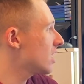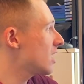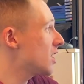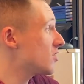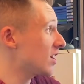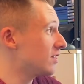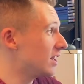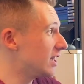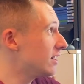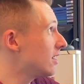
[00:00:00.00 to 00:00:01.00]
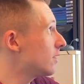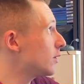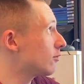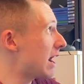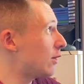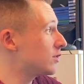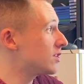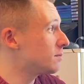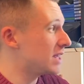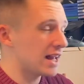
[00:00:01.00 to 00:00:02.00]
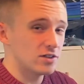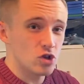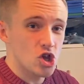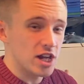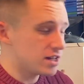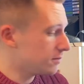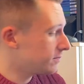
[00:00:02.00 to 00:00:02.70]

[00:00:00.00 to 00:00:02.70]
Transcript: Suddenly, the ground began to shake.